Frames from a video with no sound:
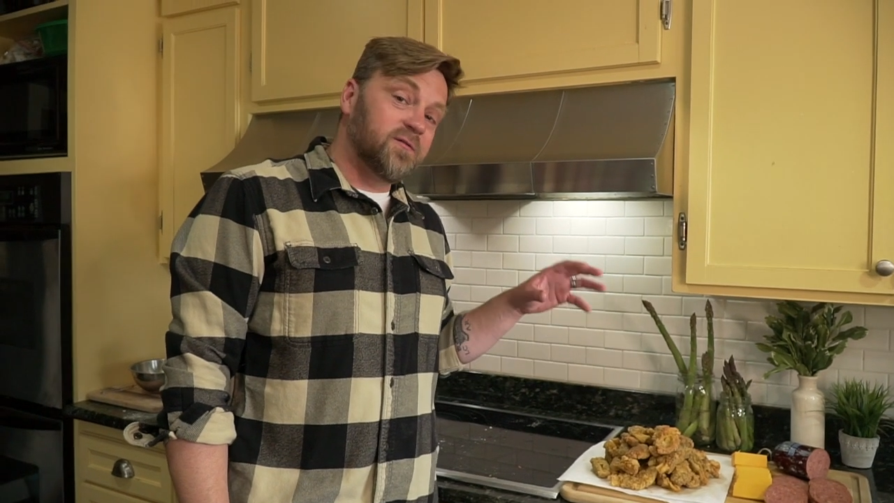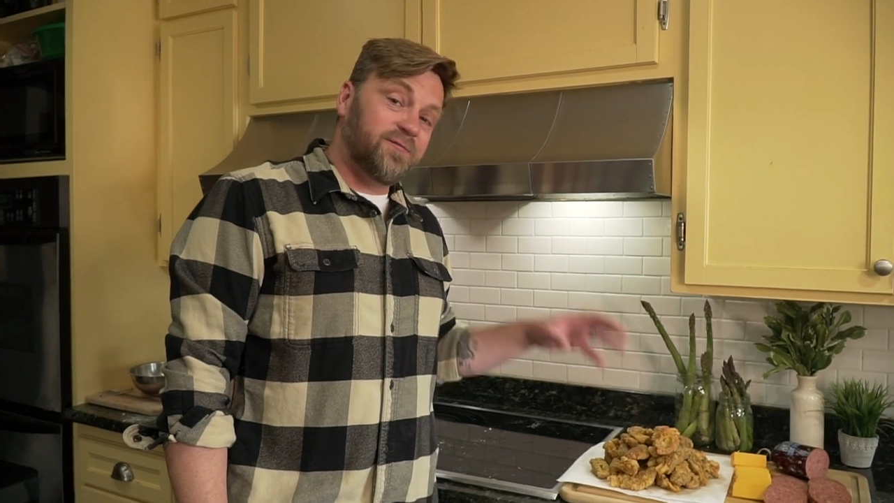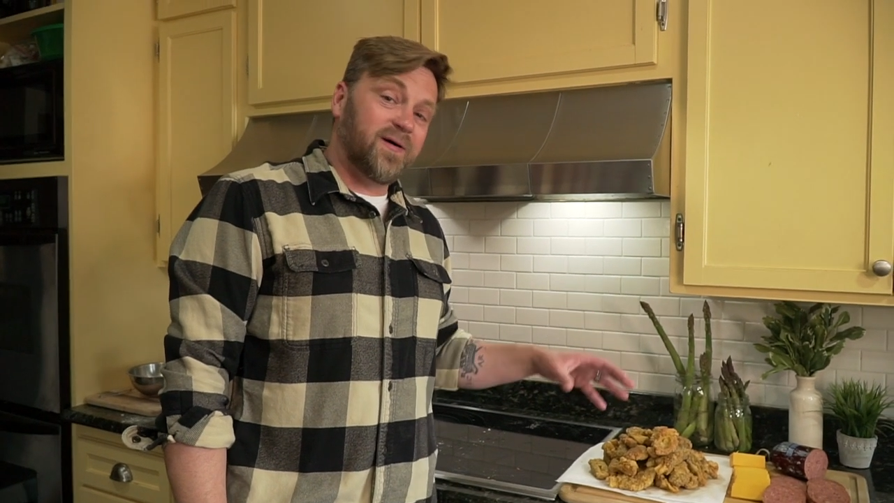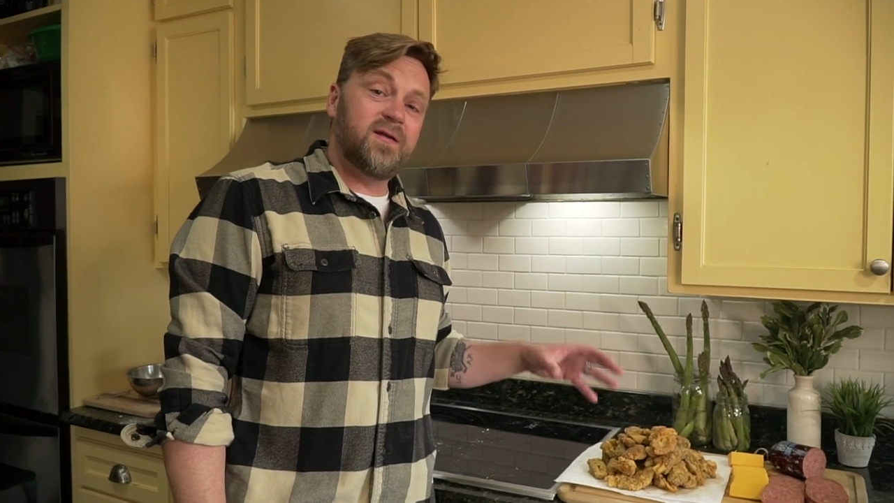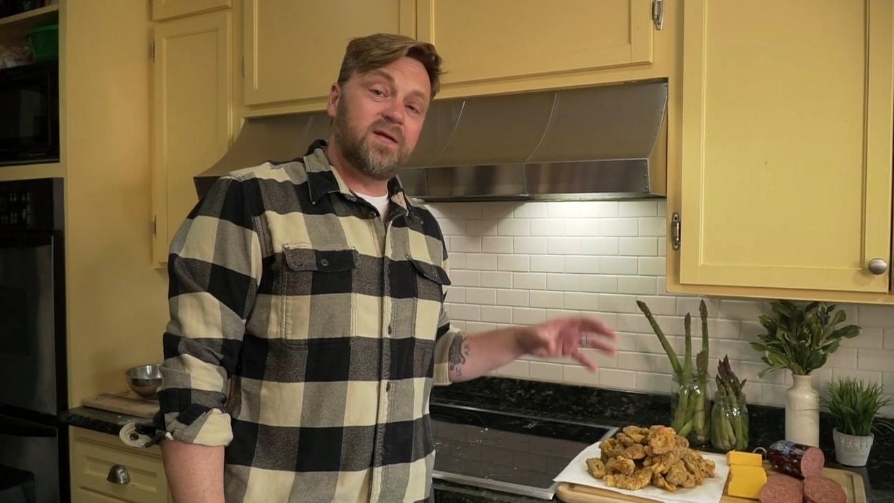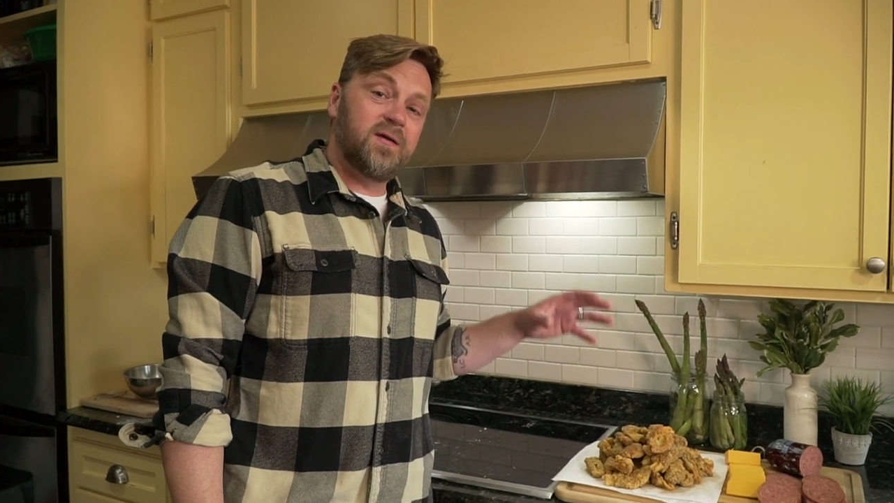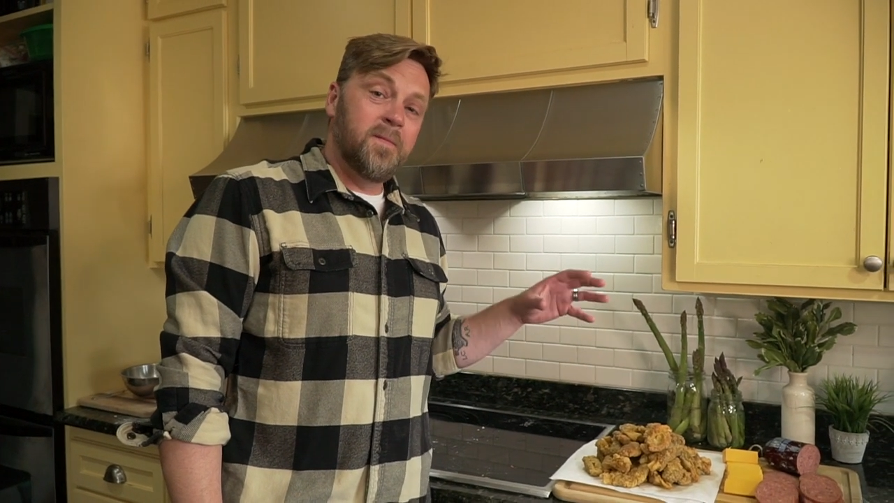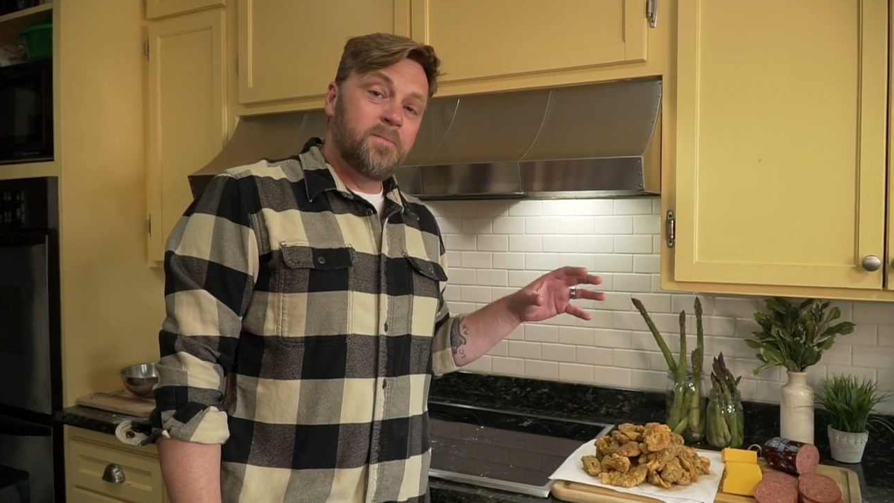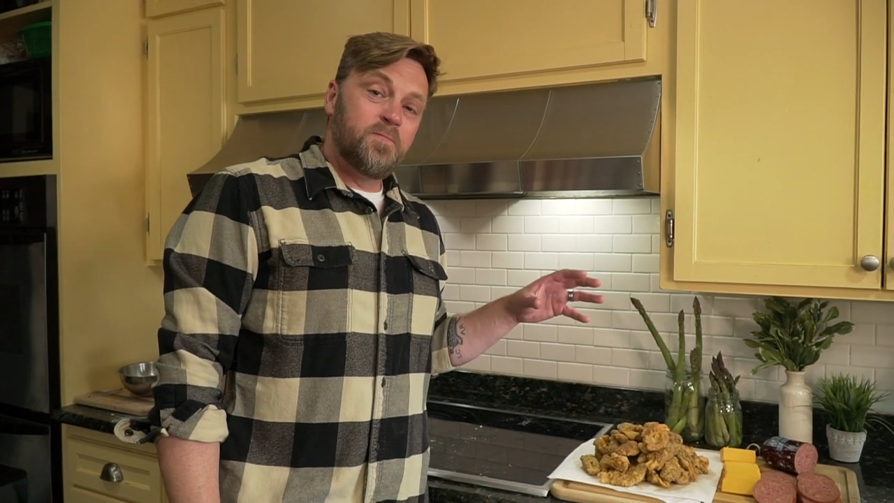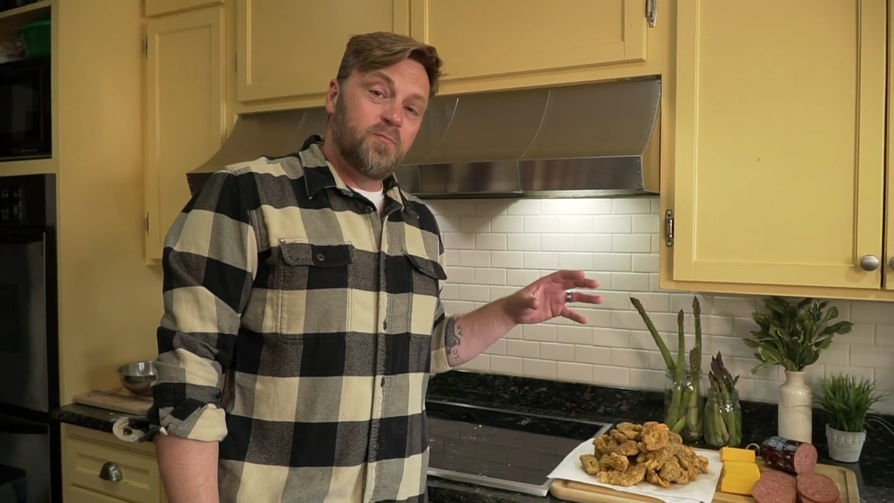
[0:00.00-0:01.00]
to
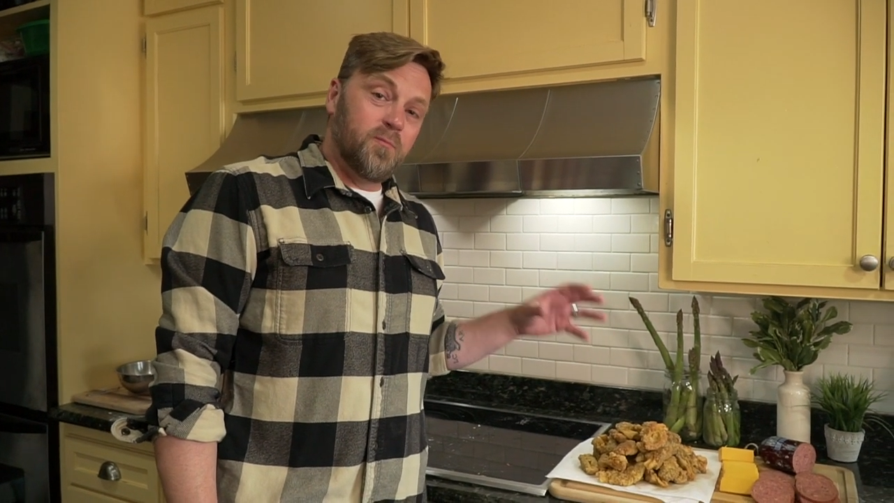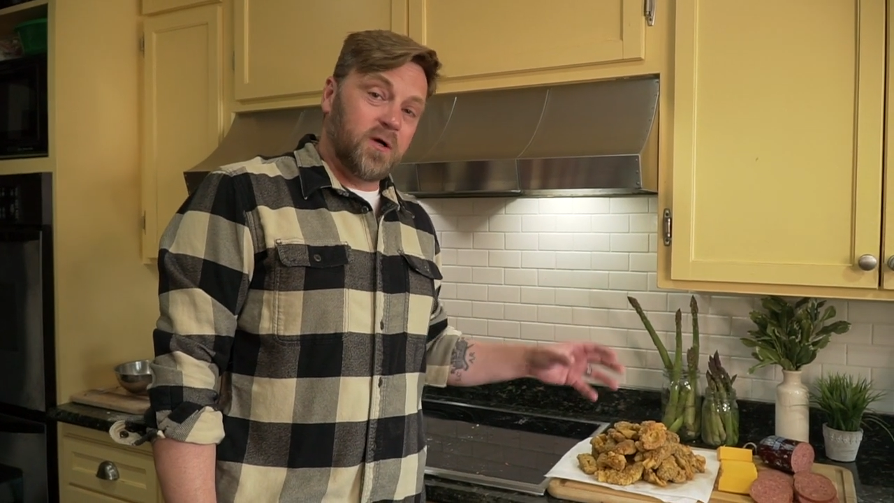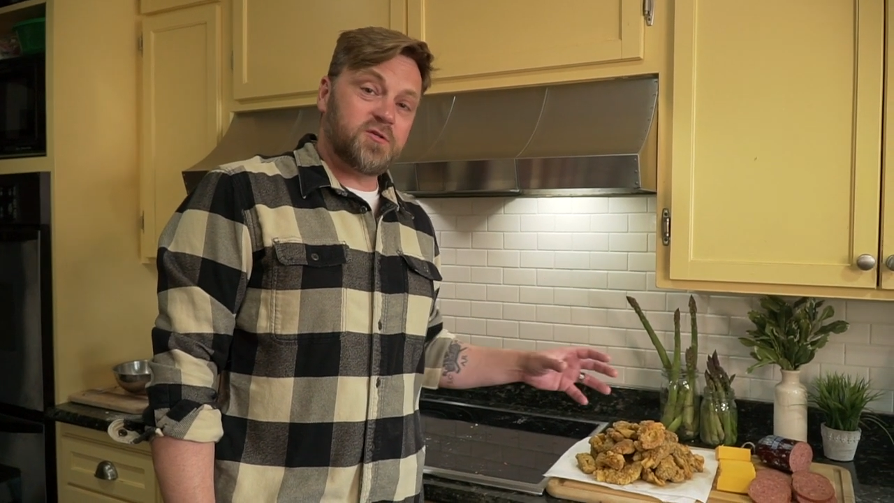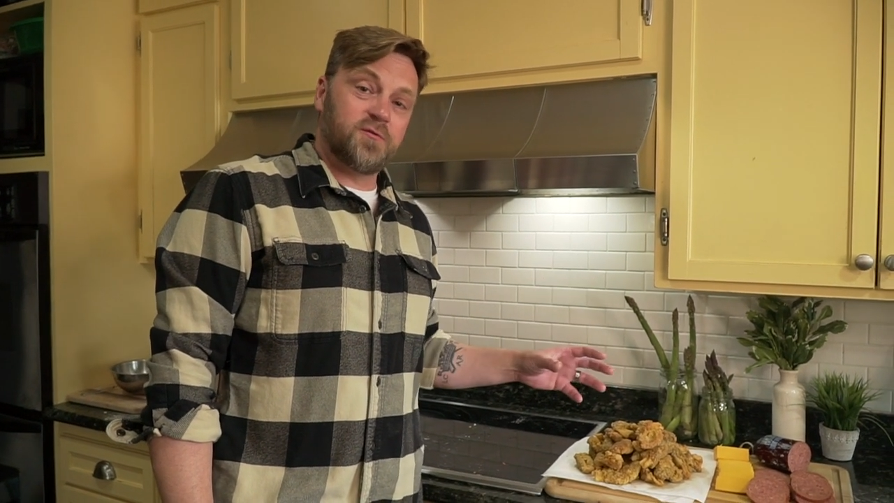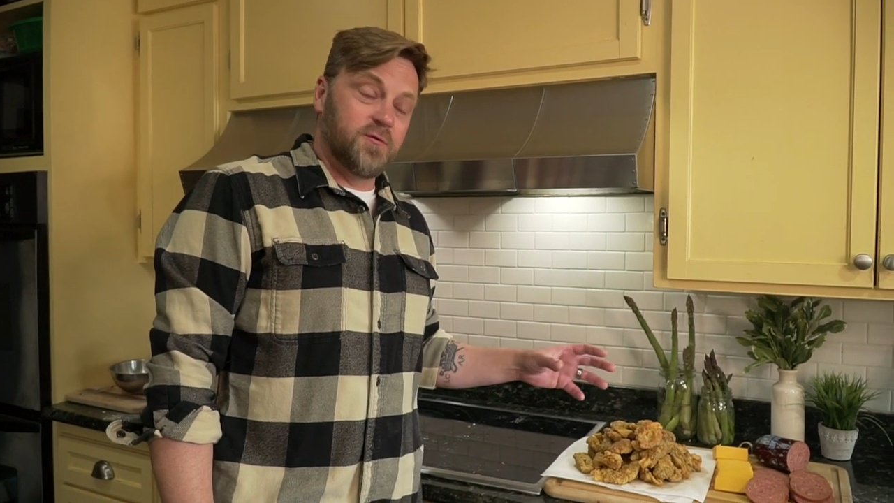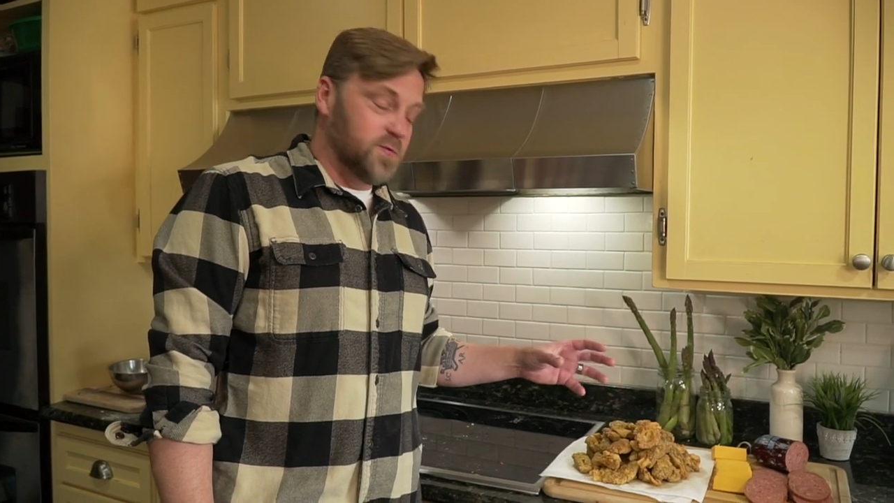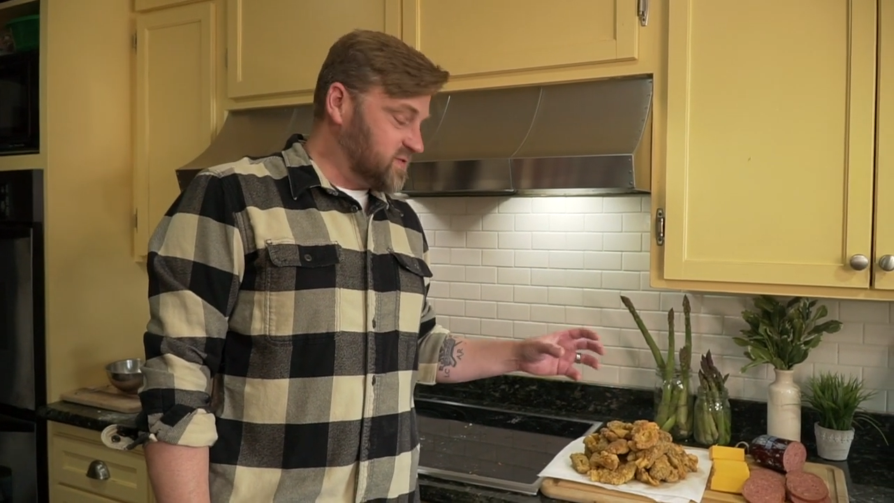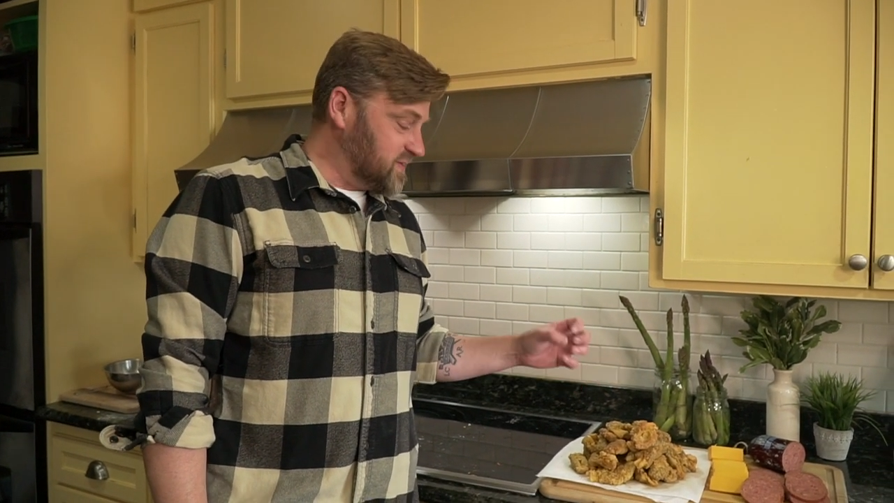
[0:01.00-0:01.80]
finding mushrooms,